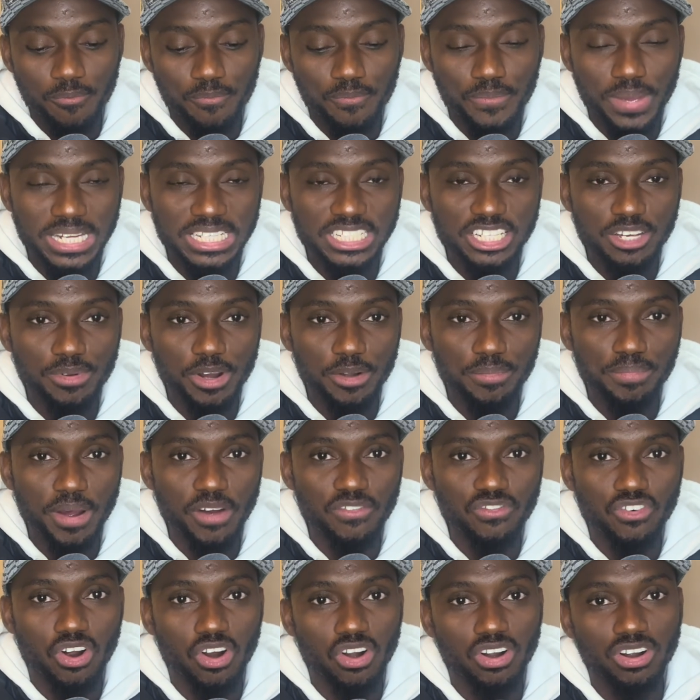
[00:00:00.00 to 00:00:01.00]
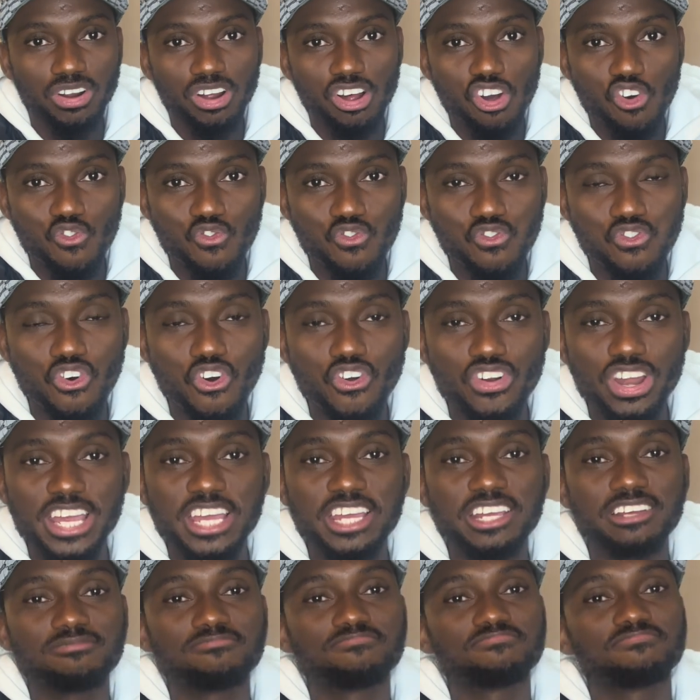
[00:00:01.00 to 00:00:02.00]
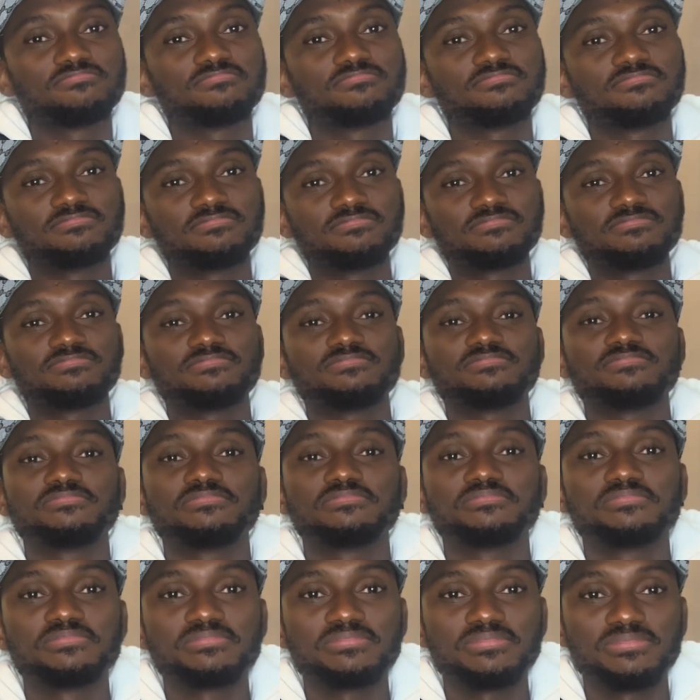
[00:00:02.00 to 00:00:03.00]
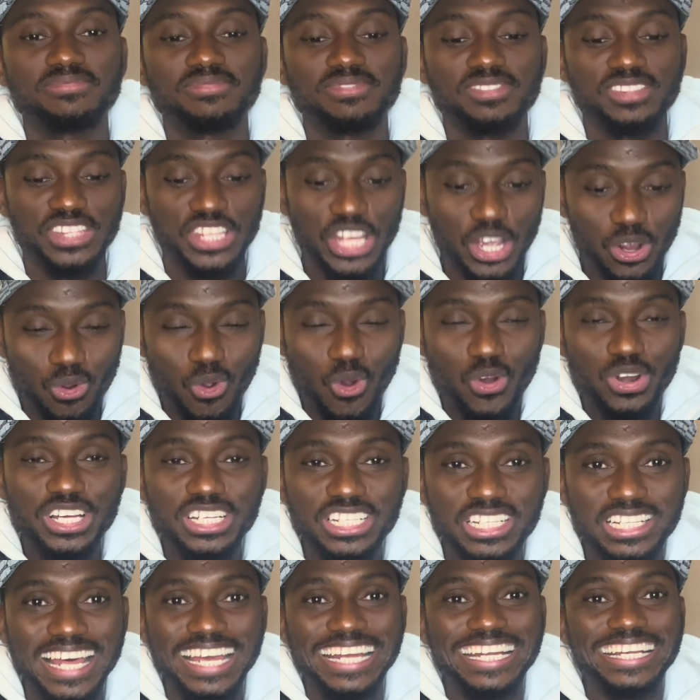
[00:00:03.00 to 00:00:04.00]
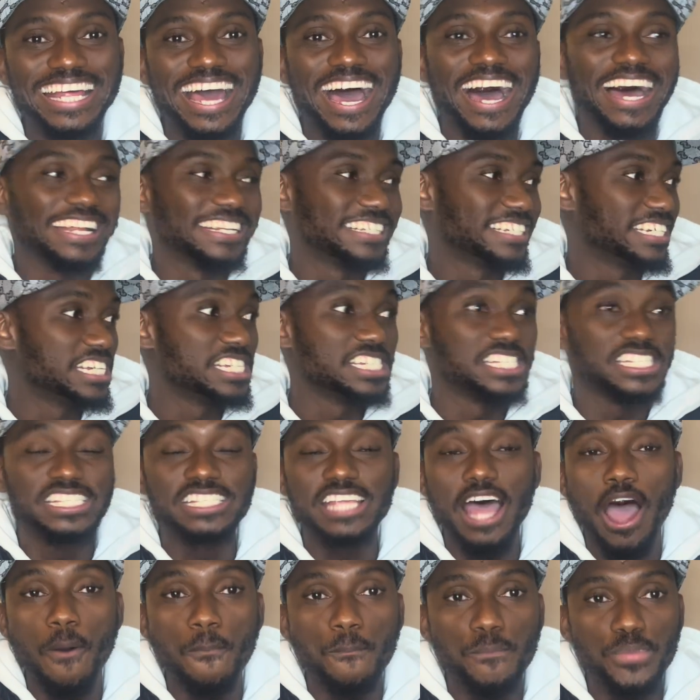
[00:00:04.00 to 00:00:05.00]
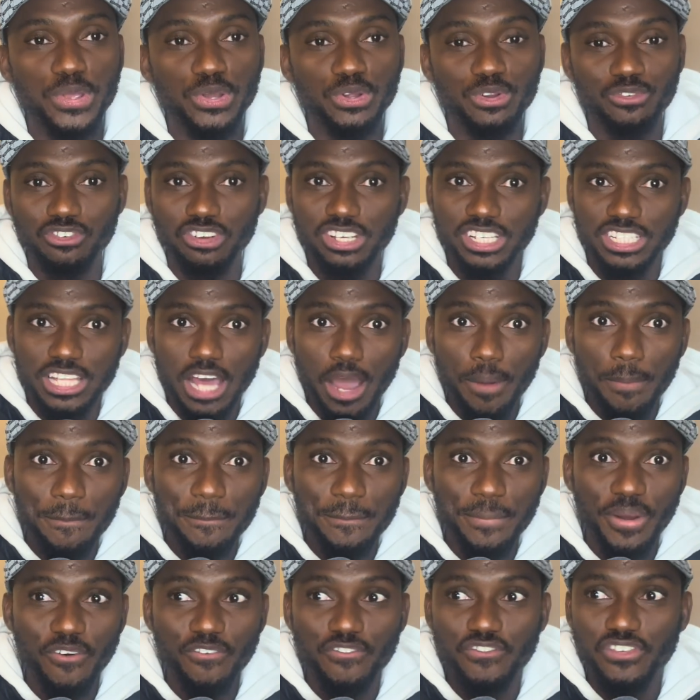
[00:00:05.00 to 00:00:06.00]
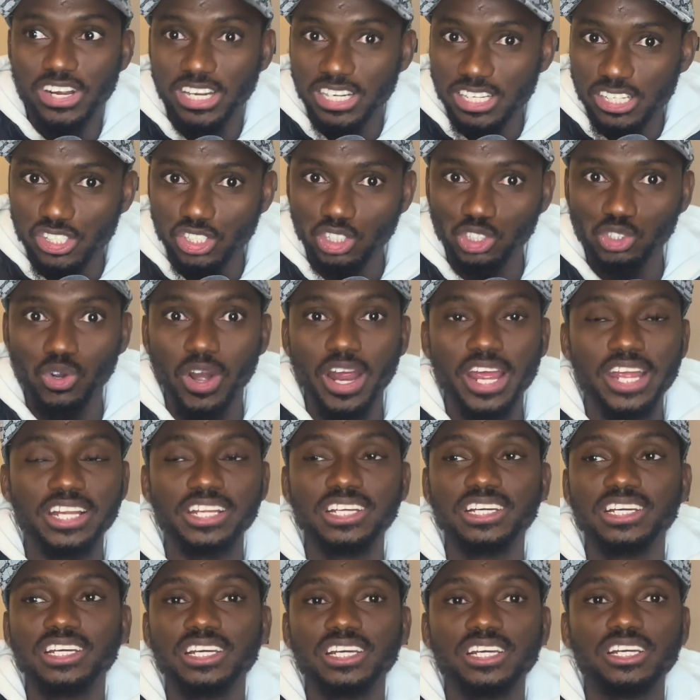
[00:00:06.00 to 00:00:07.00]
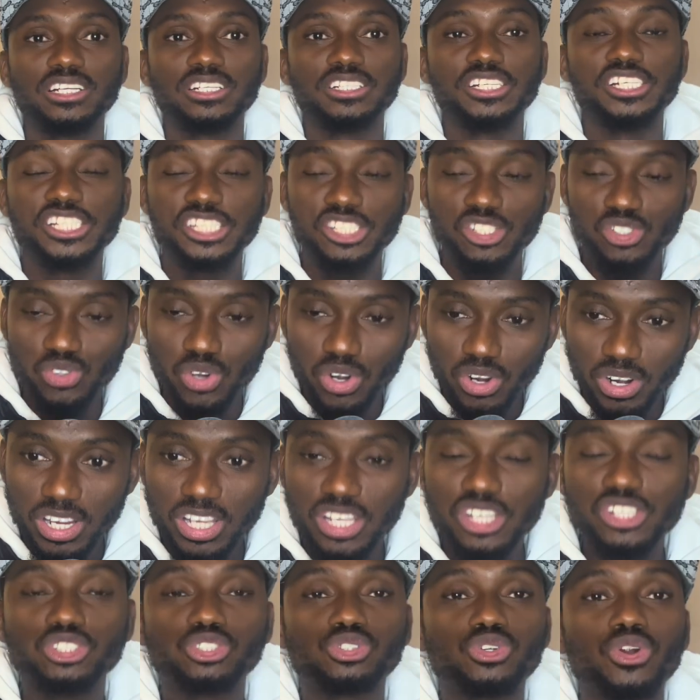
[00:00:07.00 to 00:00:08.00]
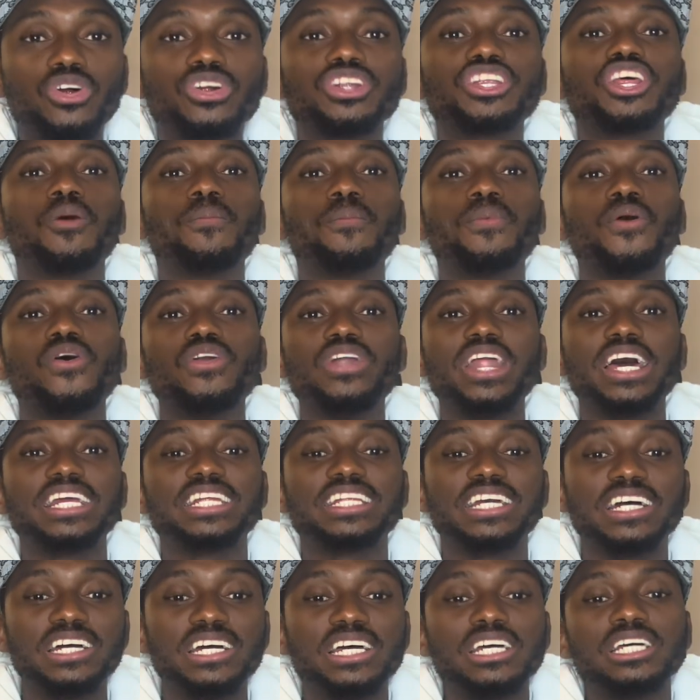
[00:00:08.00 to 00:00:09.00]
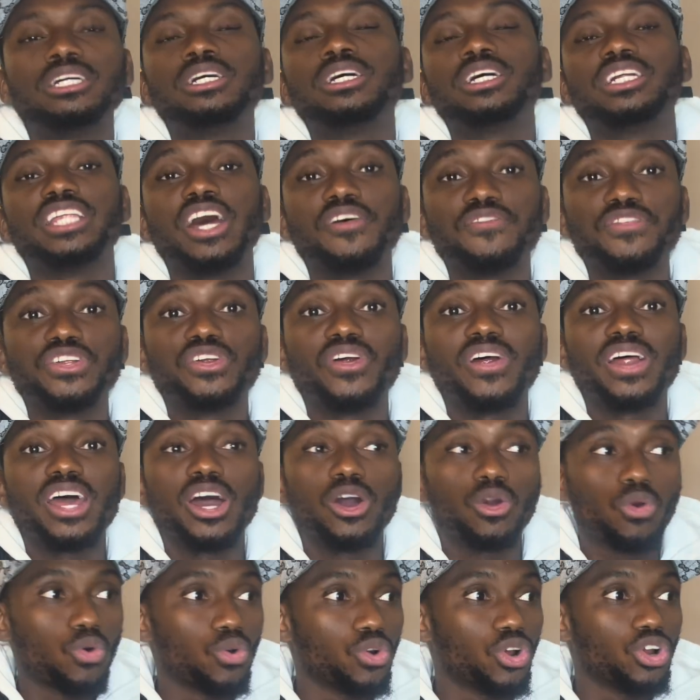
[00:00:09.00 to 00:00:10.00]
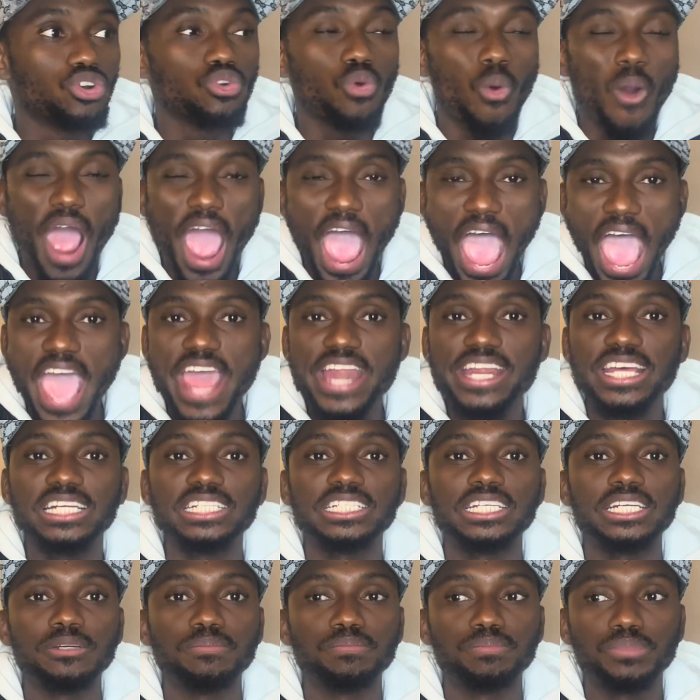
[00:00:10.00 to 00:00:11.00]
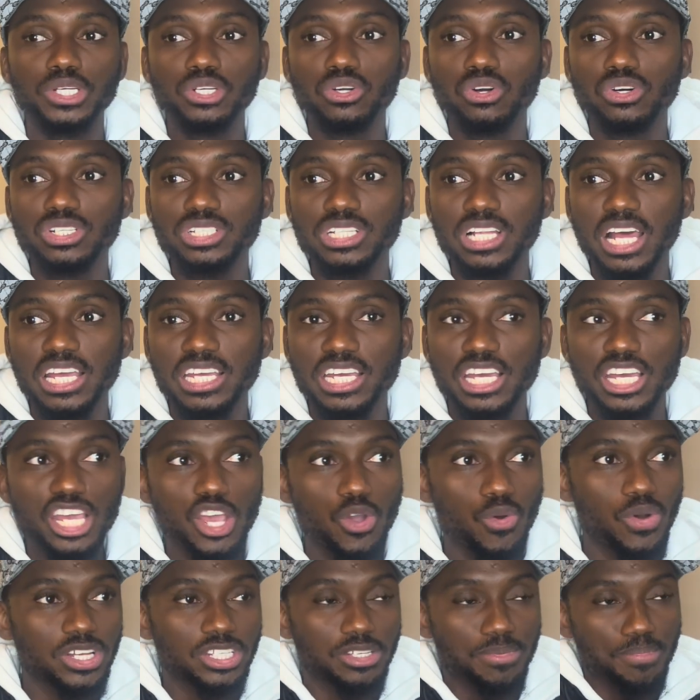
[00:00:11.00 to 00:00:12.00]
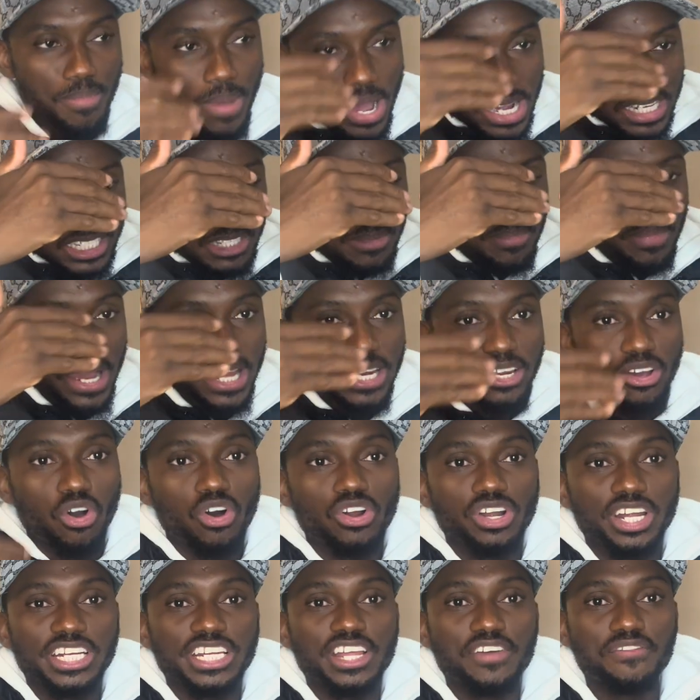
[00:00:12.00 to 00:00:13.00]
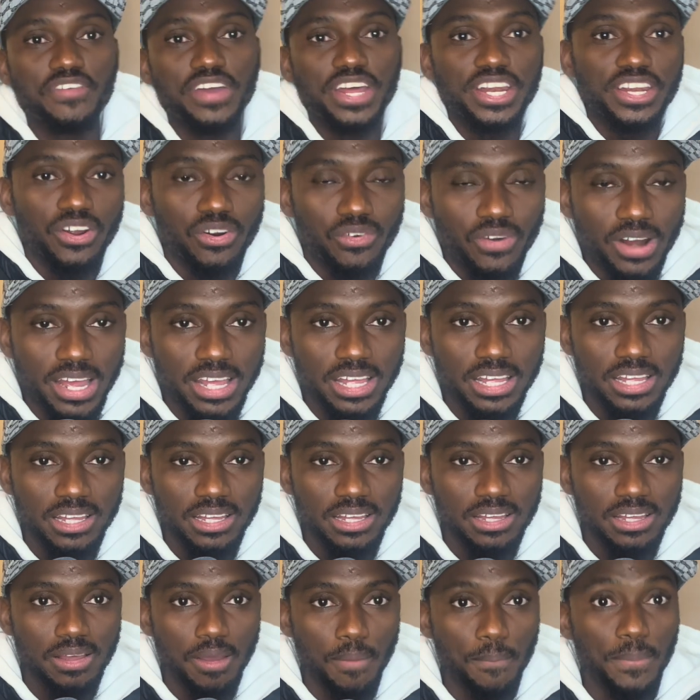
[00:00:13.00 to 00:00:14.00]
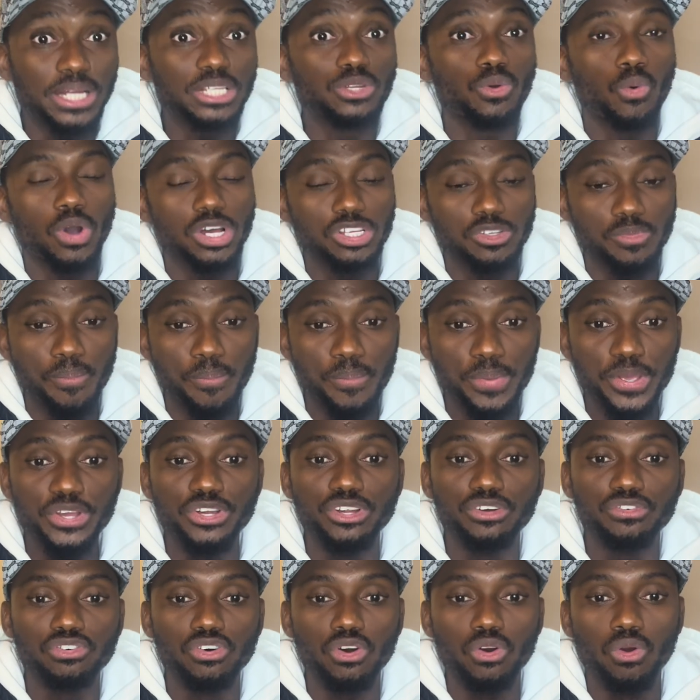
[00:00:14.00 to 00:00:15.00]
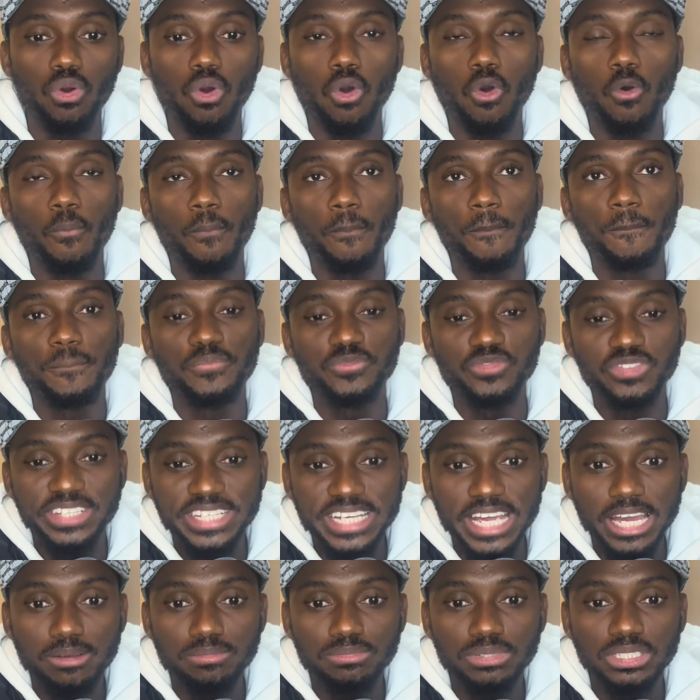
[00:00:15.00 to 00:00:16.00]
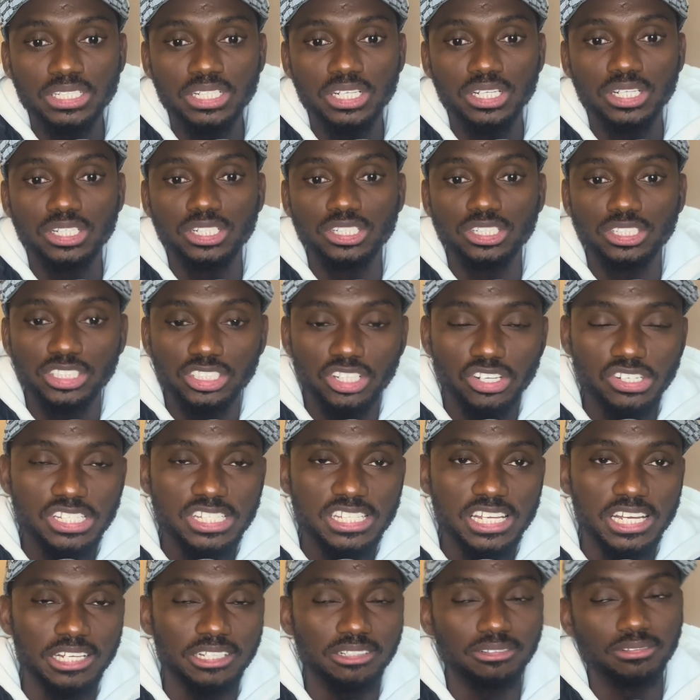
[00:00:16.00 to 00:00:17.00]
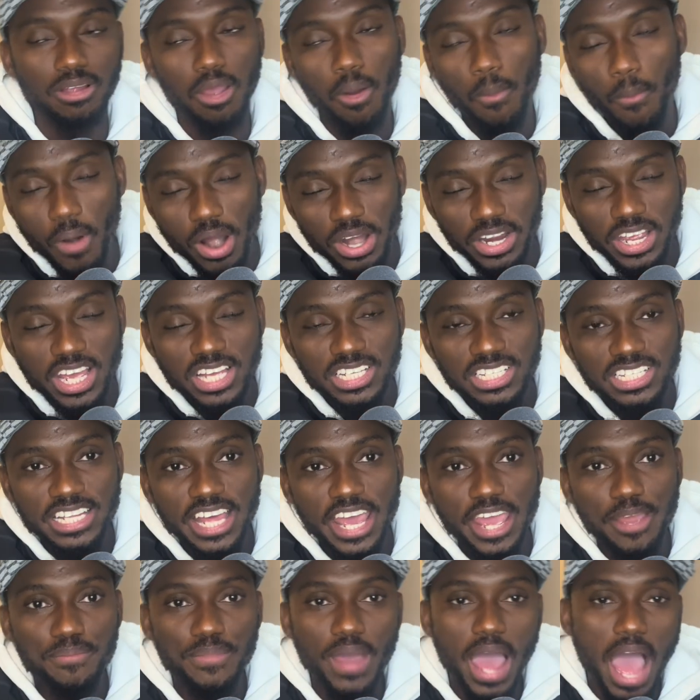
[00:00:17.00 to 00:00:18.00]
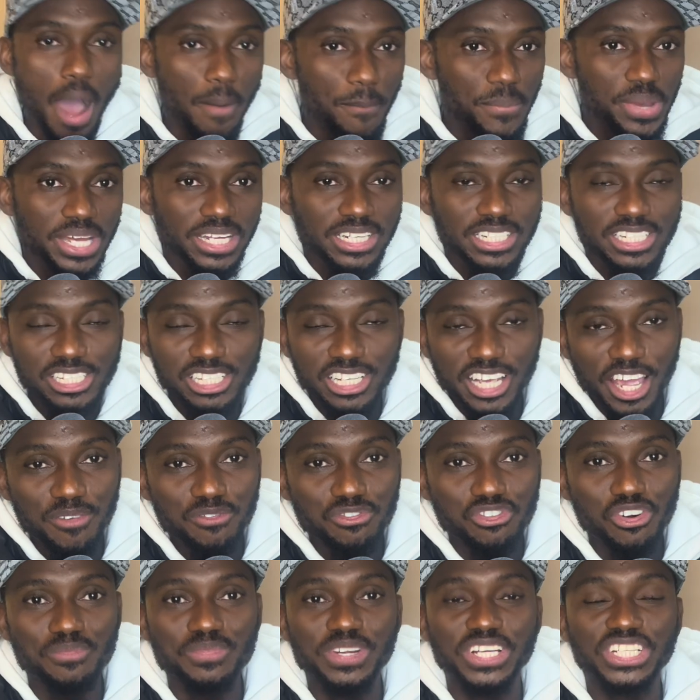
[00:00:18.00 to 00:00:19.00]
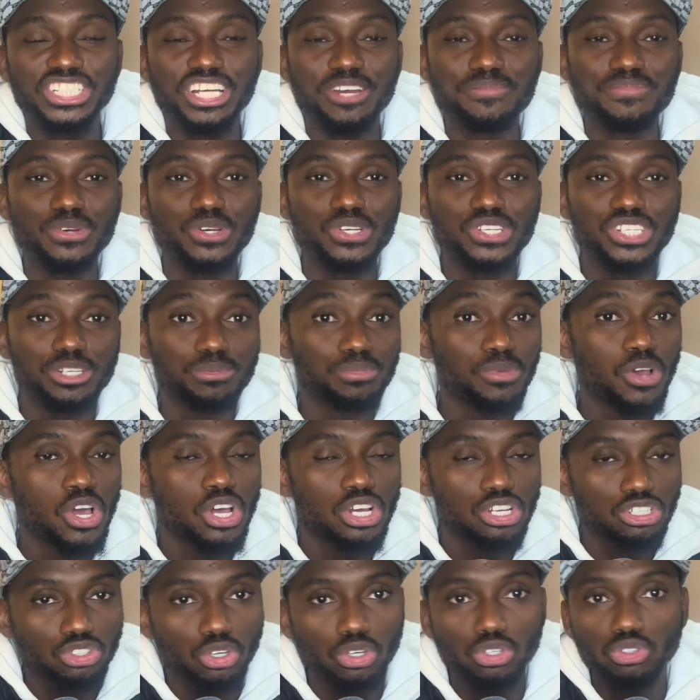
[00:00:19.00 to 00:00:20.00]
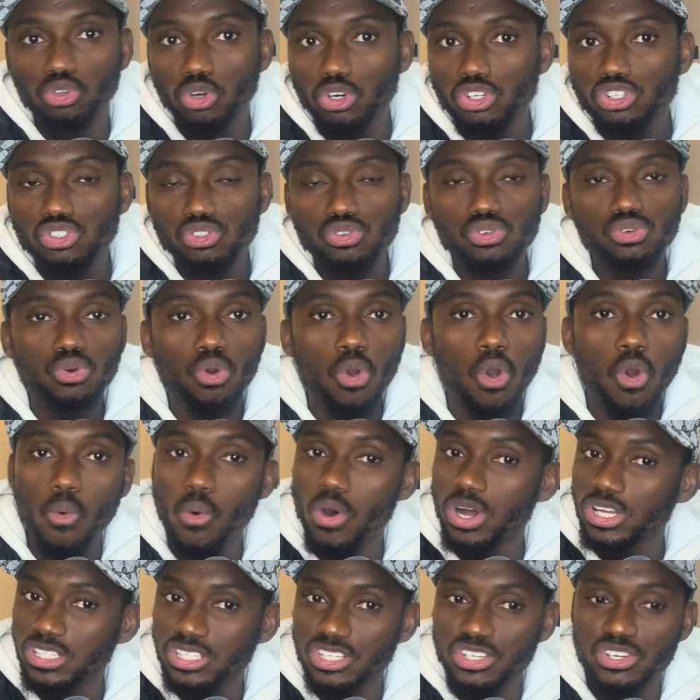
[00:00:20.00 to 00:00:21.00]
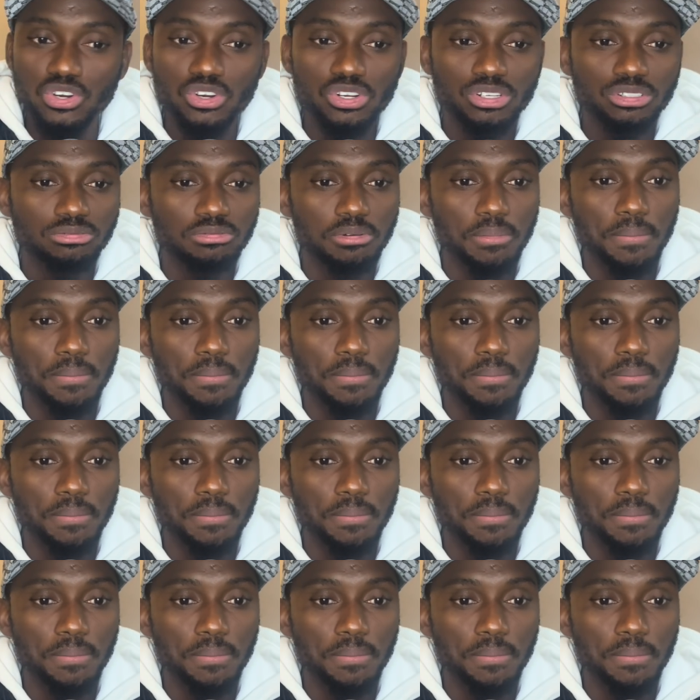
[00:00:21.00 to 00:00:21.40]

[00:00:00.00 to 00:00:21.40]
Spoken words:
Benjamin Pavard volley. The goal is like that. It's that beautiful. It's that perfectly straight. He struck the ball like that. David Raya couldn't do anything because like he was maxed by the other defender, right? But it was beautiful goal. James Justin. Mark his name. I mean, he came from the championship. So those two goals was good.